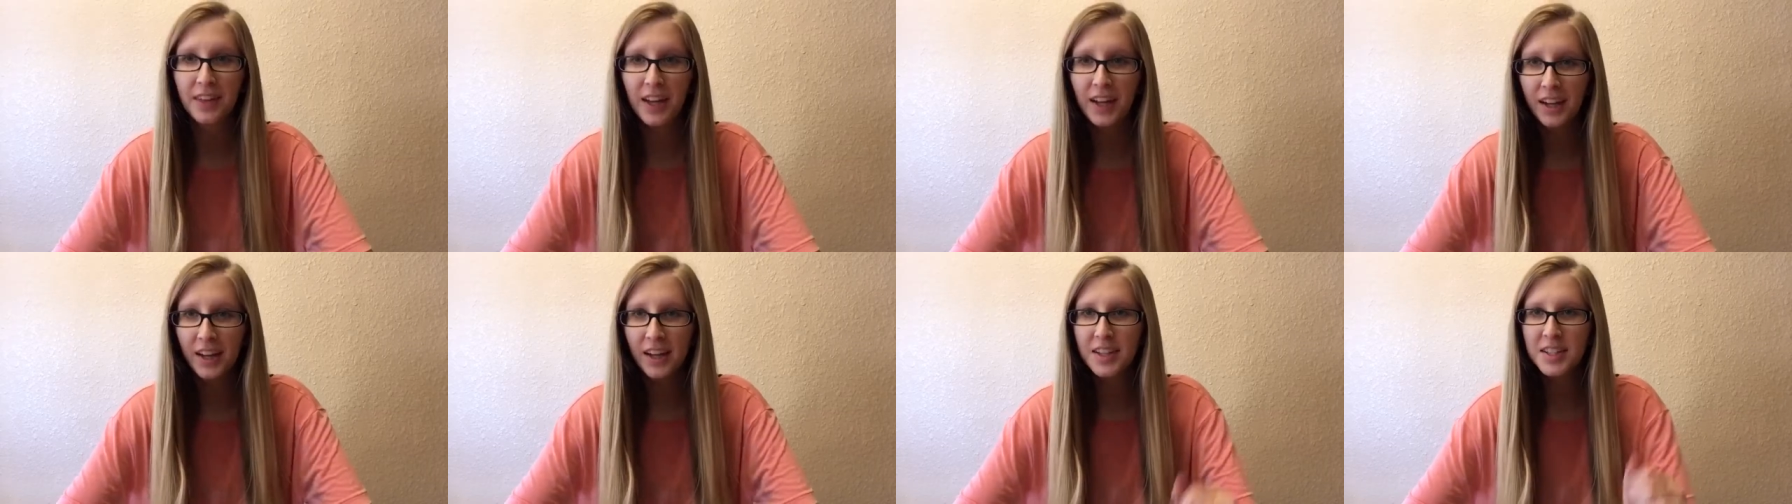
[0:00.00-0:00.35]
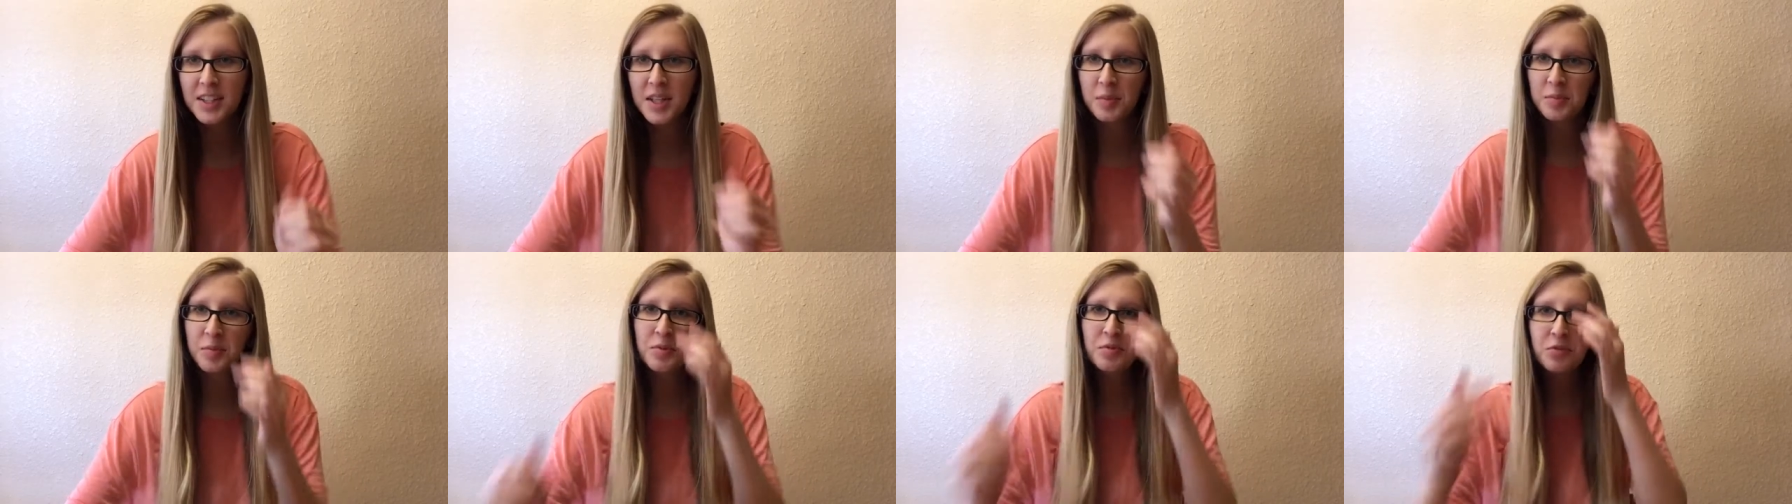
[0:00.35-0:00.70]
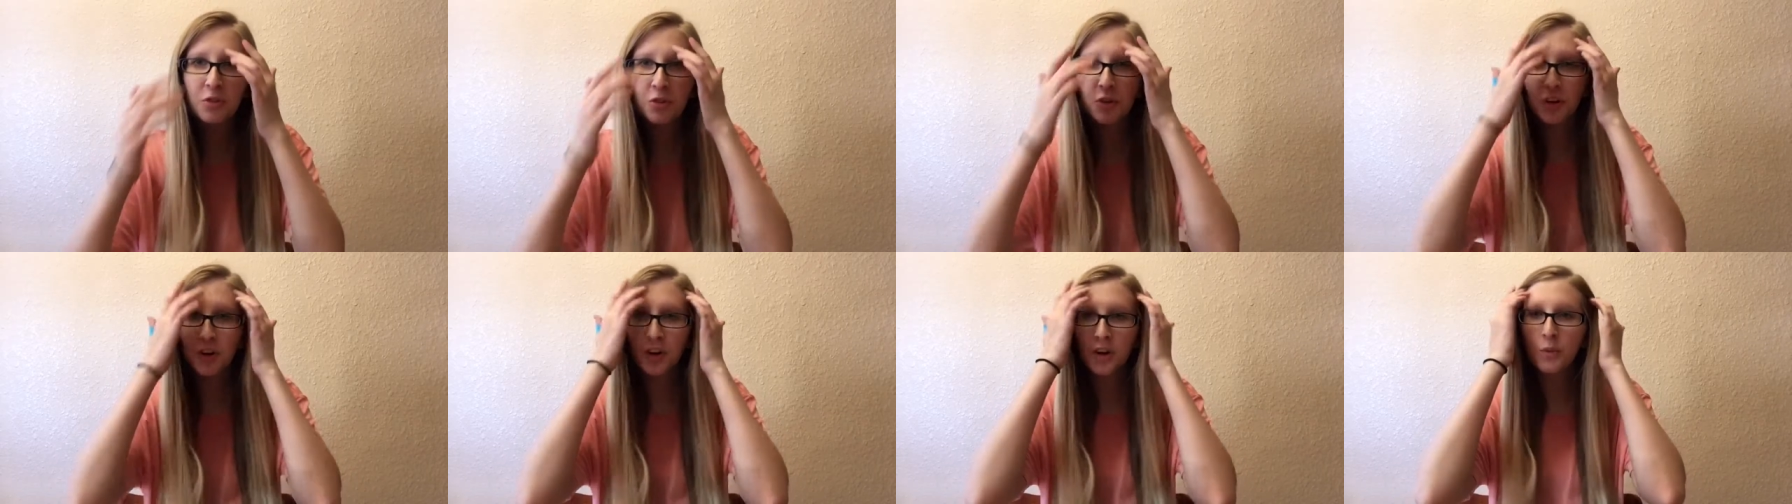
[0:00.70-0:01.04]
Like I said
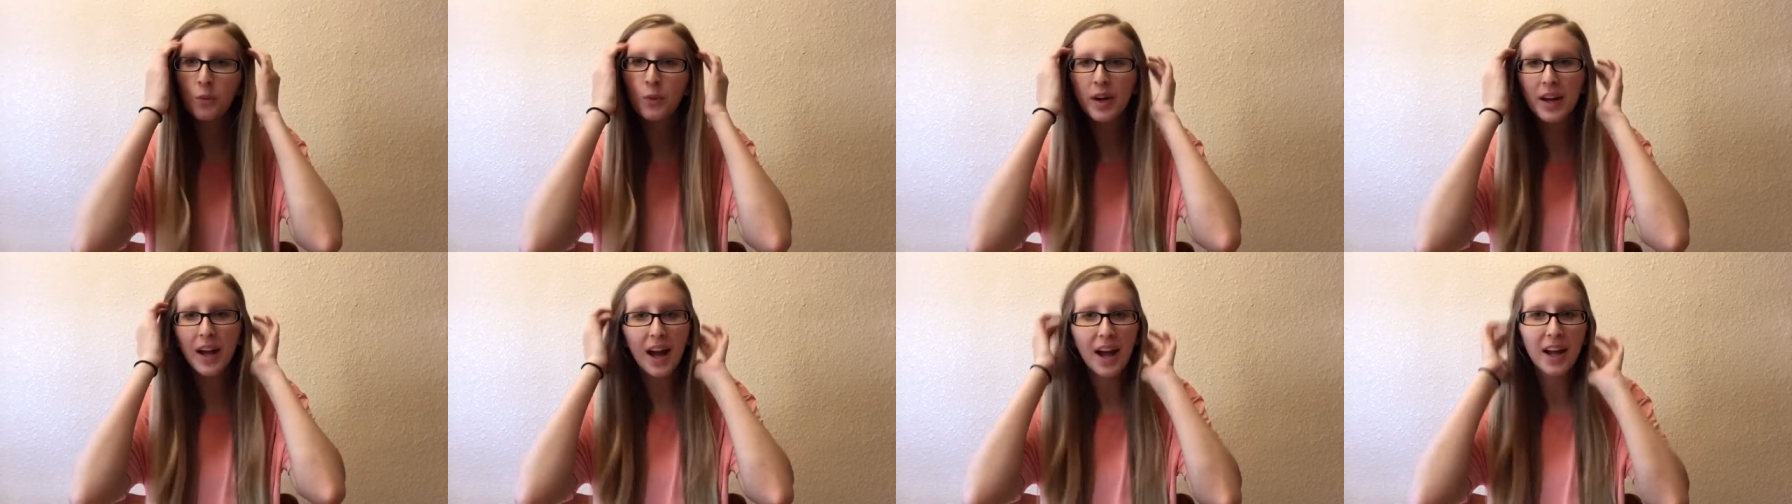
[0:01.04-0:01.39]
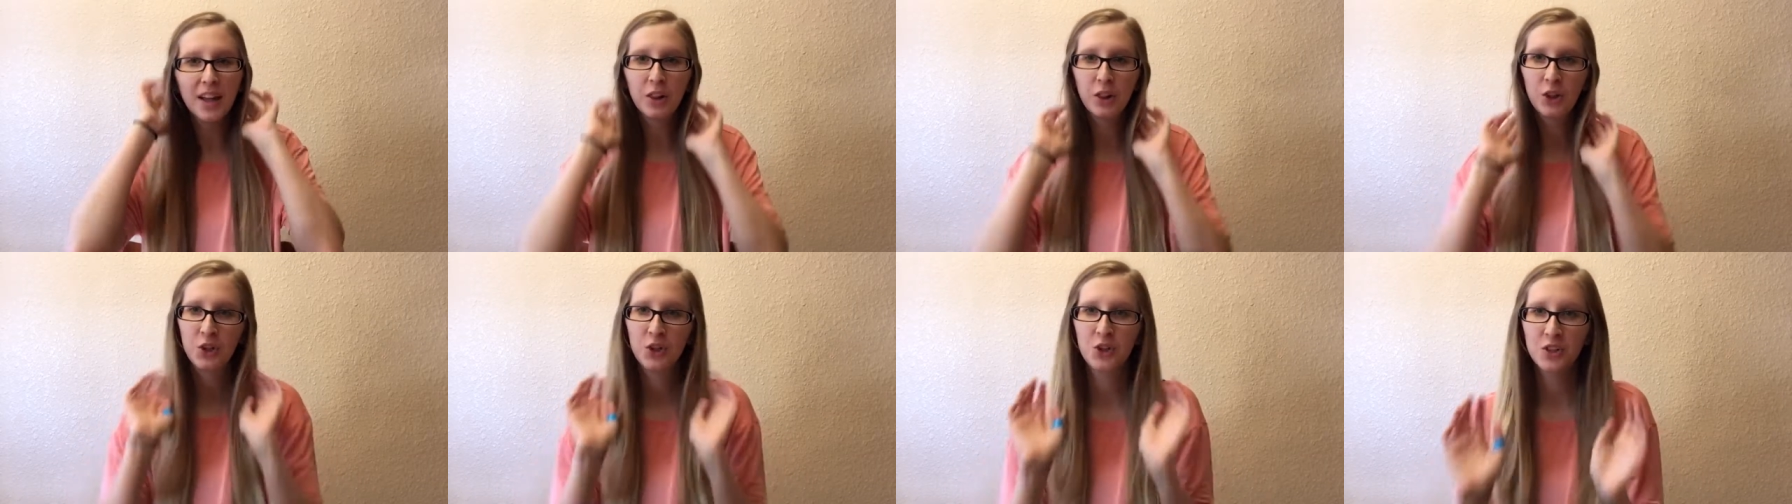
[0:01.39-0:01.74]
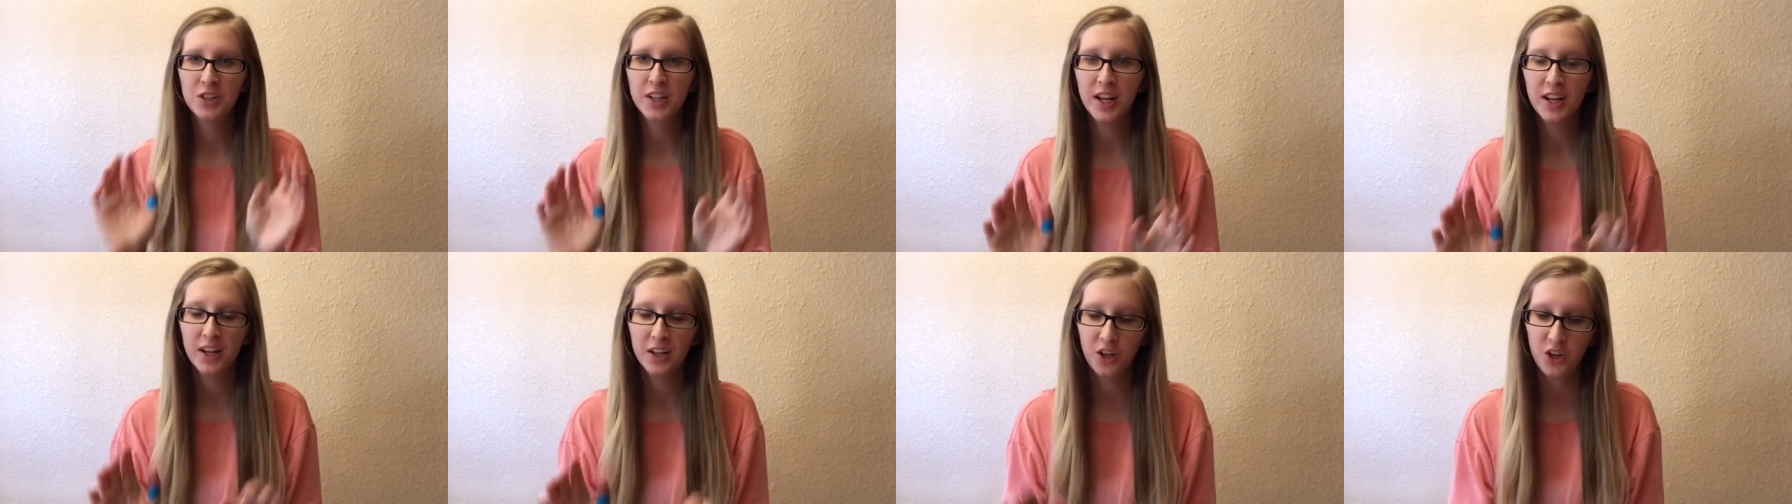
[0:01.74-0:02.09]
before, when I
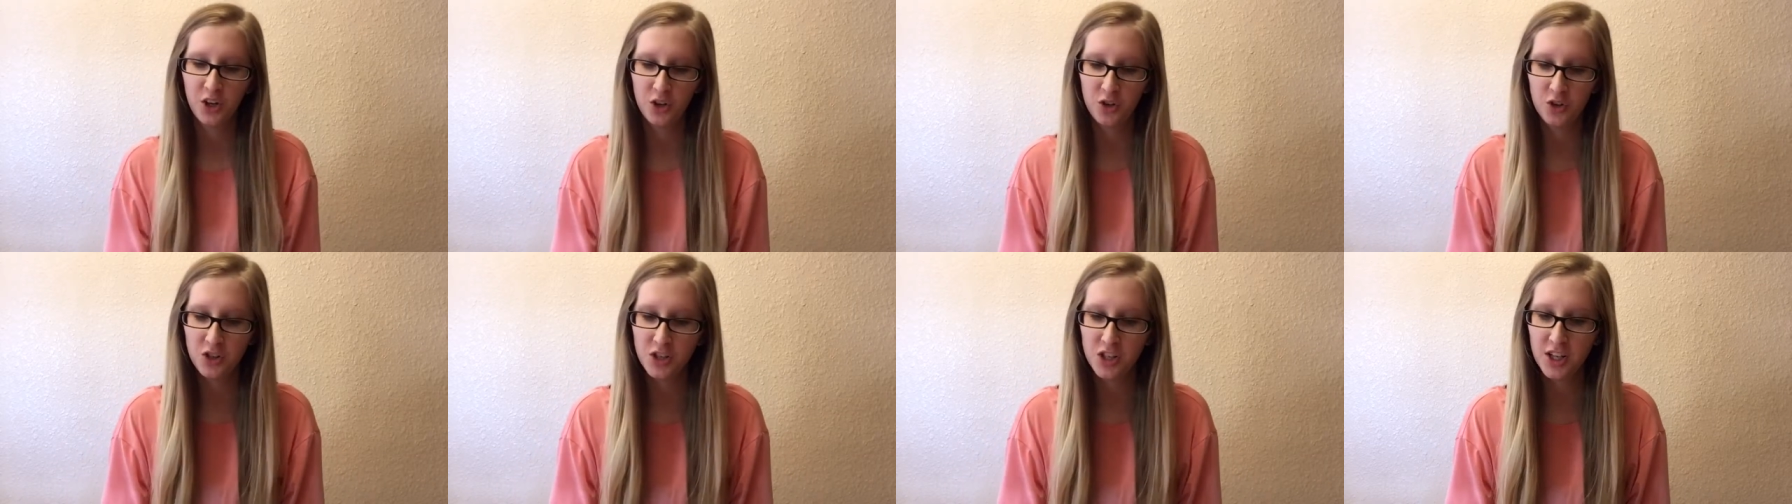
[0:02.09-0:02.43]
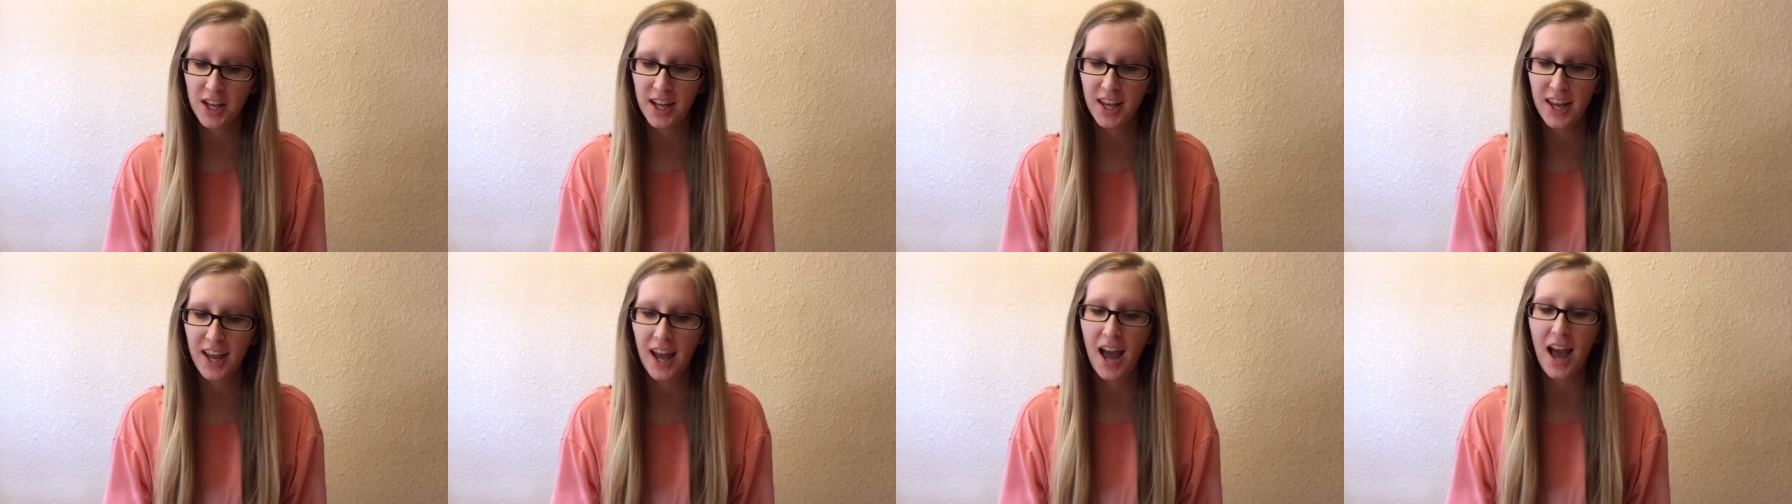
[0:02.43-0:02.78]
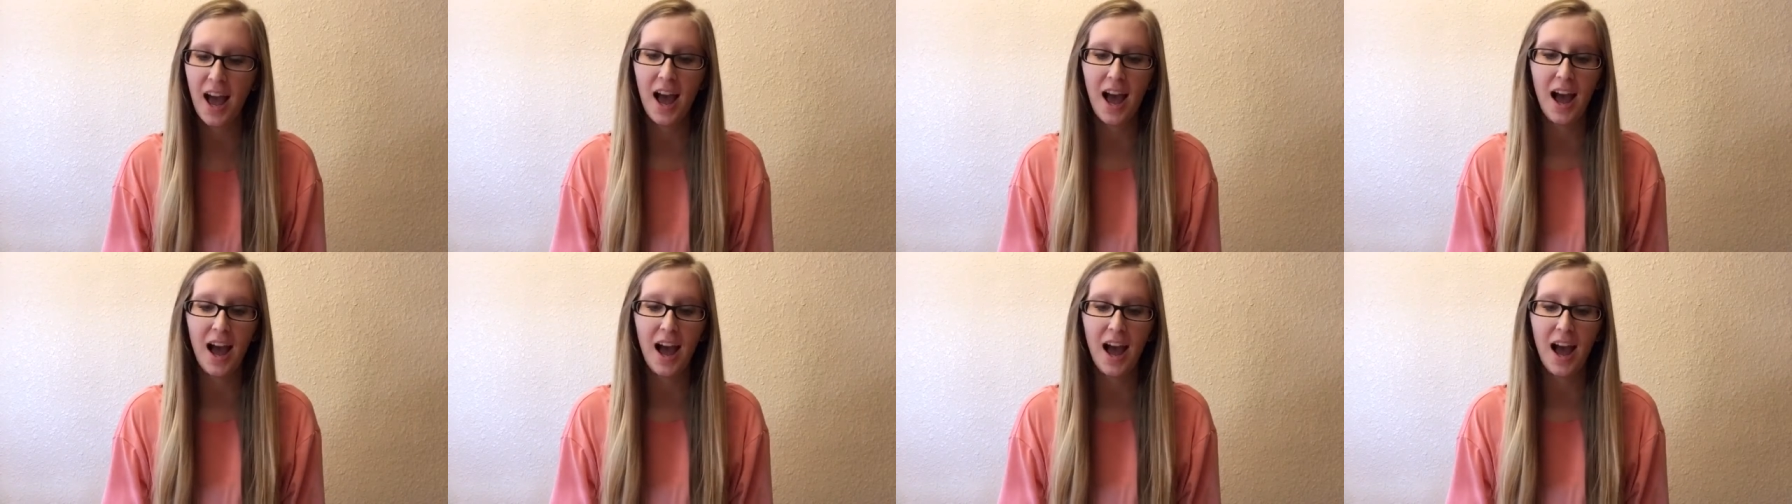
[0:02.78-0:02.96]
learned how to crochet,